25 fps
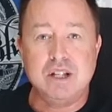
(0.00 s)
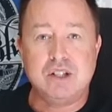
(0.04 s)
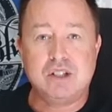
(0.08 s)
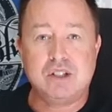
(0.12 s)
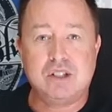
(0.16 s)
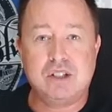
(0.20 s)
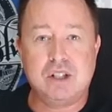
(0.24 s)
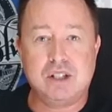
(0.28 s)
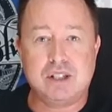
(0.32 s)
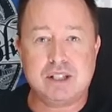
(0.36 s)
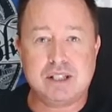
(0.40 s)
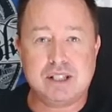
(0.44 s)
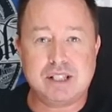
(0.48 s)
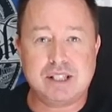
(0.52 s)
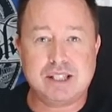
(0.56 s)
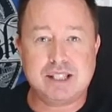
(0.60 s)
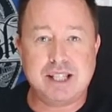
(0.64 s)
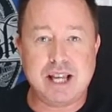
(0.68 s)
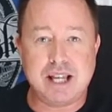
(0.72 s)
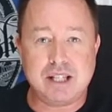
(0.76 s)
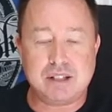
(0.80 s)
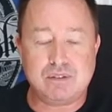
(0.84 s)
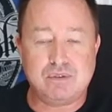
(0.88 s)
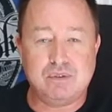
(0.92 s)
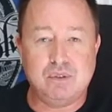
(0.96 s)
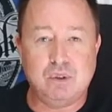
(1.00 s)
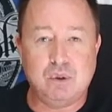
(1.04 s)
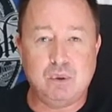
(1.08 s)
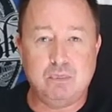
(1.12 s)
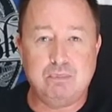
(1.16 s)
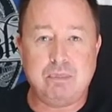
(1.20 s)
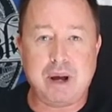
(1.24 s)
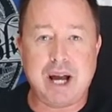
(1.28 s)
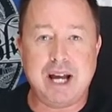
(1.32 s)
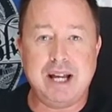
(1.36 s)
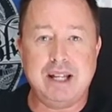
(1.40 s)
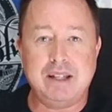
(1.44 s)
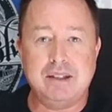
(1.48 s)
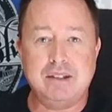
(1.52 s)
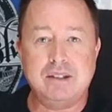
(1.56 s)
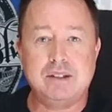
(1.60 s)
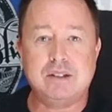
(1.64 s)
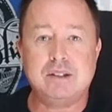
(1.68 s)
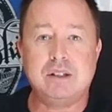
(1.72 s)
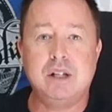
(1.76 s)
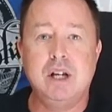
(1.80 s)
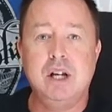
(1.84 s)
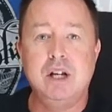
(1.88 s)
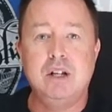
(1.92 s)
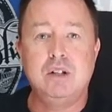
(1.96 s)
successful
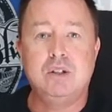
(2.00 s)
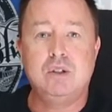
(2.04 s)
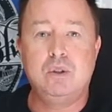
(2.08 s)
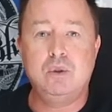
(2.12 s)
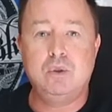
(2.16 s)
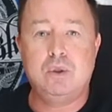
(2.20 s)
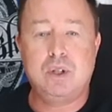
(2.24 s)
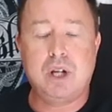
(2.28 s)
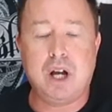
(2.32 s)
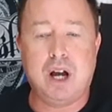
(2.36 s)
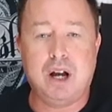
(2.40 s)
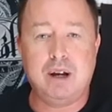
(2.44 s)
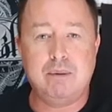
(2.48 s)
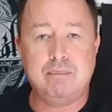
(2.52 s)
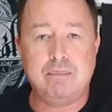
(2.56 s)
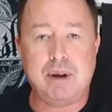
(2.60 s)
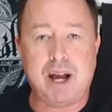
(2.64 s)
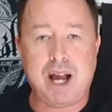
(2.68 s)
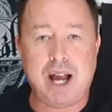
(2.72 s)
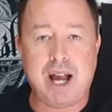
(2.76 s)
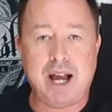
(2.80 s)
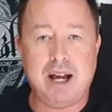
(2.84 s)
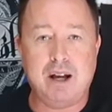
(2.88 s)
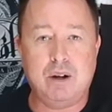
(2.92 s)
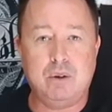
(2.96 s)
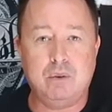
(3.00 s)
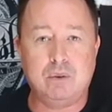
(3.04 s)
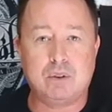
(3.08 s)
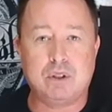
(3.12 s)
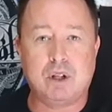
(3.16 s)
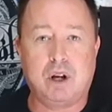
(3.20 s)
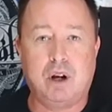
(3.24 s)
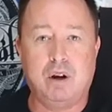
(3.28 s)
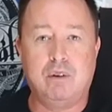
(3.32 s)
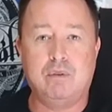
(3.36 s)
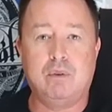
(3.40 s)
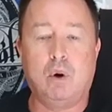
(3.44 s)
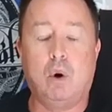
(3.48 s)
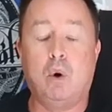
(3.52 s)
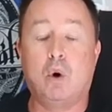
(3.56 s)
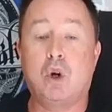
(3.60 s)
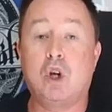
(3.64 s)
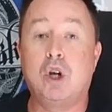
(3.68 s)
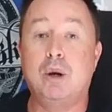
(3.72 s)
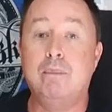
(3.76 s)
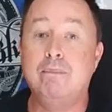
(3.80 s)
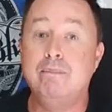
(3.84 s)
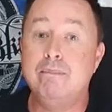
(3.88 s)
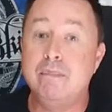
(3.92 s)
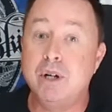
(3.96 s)
bands to come out of, or
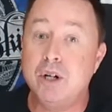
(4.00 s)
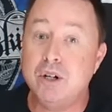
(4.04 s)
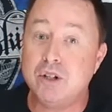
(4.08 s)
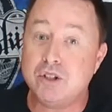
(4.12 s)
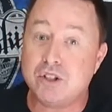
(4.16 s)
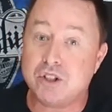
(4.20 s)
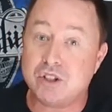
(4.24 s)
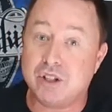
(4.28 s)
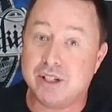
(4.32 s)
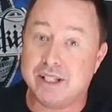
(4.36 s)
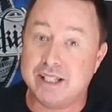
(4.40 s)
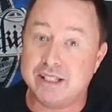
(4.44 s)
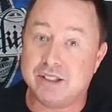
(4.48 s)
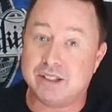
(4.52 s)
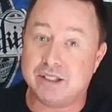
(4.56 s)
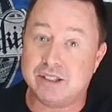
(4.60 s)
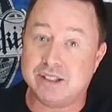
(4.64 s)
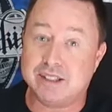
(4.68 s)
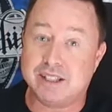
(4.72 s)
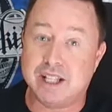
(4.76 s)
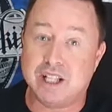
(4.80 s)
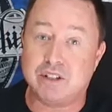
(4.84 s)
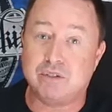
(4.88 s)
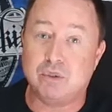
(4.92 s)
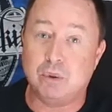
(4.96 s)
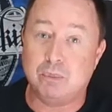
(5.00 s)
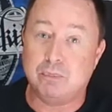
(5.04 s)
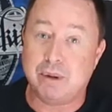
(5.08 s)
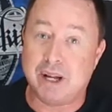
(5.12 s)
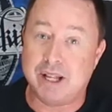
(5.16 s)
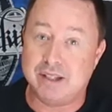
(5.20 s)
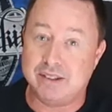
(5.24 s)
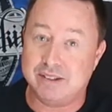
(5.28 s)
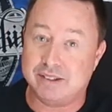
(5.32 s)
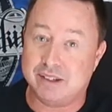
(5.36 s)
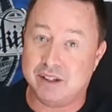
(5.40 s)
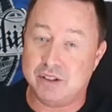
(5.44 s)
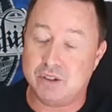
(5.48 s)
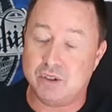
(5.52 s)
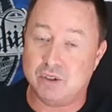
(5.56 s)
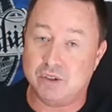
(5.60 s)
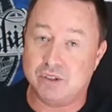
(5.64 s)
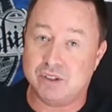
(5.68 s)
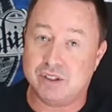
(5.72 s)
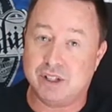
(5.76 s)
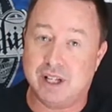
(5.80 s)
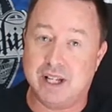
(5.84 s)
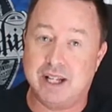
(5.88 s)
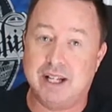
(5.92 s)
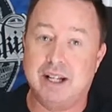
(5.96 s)
commercially successful bands I
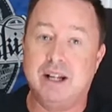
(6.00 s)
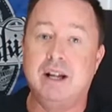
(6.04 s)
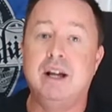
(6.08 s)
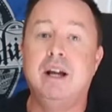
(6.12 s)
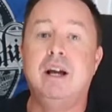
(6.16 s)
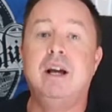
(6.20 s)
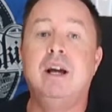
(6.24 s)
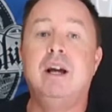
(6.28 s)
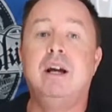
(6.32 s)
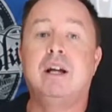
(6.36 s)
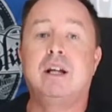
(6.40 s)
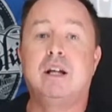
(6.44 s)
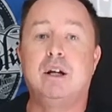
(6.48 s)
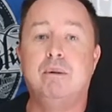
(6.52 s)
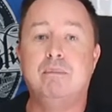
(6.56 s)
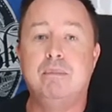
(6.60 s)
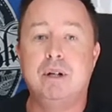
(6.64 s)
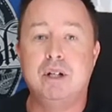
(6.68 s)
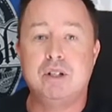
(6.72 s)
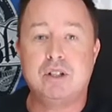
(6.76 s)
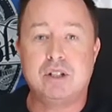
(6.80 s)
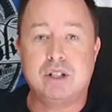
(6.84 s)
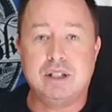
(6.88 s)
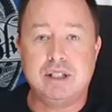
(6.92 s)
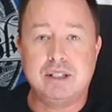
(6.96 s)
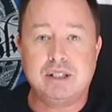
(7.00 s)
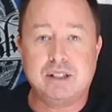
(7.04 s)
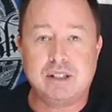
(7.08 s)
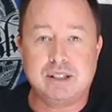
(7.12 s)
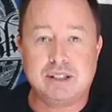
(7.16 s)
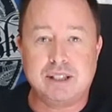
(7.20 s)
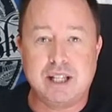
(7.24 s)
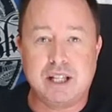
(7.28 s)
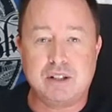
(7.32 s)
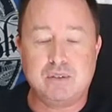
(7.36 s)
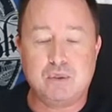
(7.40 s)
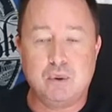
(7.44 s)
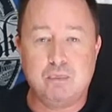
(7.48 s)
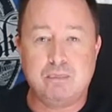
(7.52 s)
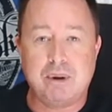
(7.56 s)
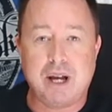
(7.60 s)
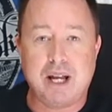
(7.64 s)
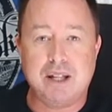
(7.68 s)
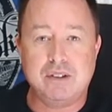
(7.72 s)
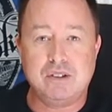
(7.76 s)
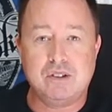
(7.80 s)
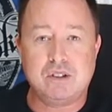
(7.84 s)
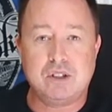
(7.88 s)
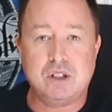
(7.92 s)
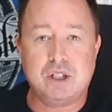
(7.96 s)
should say, commercially successful
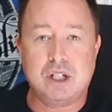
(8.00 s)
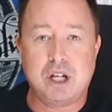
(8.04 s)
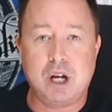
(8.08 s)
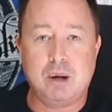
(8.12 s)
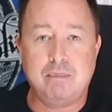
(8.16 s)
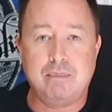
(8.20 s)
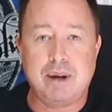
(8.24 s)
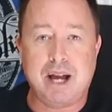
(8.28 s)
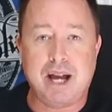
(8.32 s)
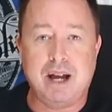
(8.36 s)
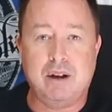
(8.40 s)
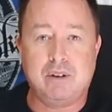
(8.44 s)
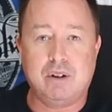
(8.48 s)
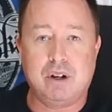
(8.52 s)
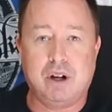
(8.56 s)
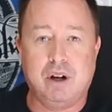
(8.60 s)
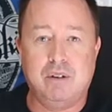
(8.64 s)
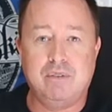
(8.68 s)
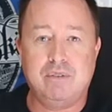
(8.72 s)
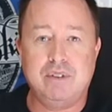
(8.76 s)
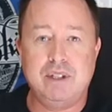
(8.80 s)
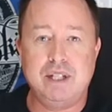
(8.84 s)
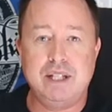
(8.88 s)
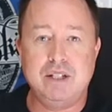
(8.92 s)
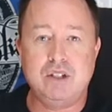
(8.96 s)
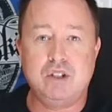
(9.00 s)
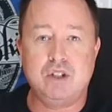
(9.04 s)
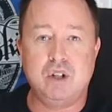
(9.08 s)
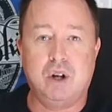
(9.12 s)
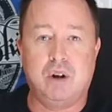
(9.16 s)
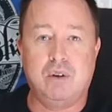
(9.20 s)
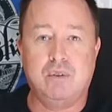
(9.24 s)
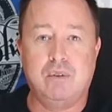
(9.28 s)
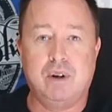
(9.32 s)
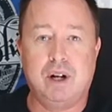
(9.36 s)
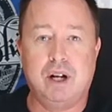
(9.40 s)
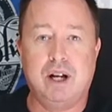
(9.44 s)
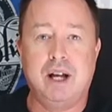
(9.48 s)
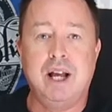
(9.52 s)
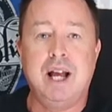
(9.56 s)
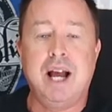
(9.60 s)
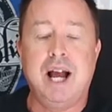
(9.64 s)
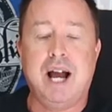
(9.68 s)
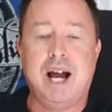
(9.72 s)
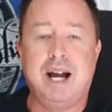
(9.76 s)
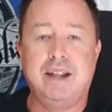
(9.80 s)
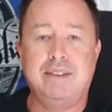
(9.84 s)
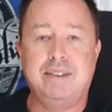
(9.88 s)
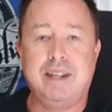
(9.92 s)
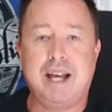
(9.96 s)
bands to come out of the genre,
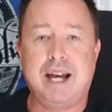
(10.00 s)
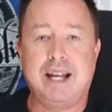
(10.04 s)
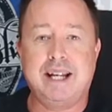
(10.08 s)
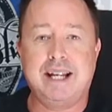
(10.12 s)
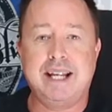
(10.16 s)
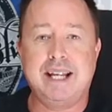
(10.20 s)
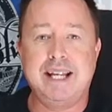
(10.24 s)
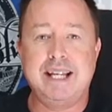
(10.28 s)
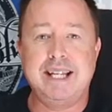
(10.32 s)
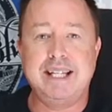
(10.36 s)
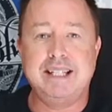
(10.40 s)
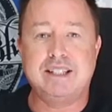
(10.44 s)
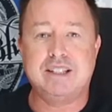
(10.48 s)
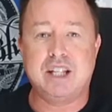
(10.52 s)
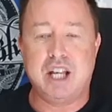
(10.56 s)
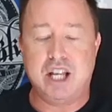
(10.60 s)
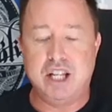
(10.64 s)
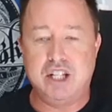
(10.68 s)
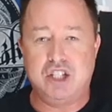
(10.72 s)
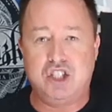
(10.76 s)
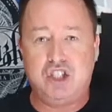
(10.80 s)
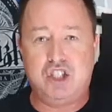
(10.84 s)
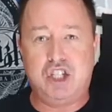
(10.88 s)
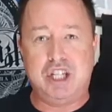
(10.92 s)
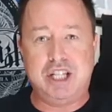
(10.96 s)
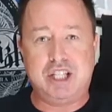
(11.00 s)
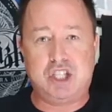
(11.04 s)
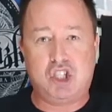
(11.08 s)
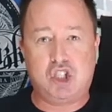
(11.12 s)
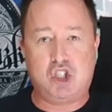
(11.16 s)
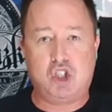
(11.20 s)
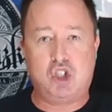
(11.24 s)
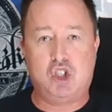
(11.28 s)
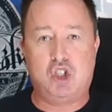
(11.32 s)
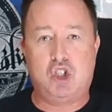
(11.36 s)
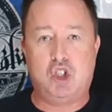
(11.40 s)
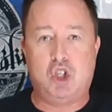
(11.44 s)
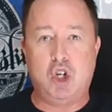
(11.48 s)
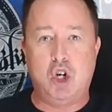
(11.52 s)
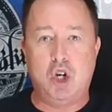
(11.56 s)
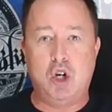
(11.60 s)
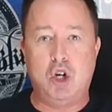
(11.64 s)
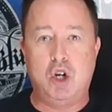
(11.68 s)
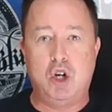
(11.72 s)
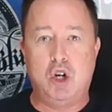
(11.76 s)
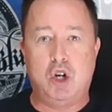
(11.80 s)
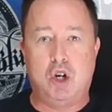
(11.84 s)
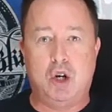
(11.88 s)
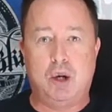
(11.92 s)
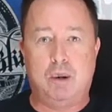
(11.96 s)
and that is
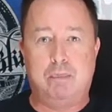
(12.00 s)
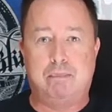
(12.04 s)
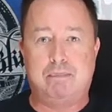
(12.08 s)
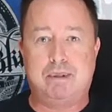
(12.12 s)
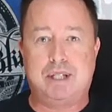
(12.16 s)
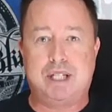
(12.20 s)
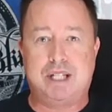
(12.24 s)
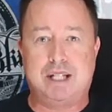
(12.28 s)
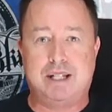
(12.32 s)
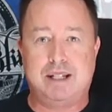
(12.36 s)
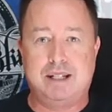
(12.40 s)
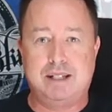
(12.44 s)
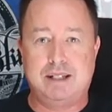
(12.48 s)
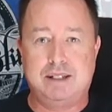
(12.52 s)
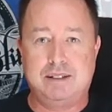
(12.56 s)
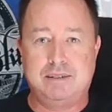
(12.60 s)
Disturbed.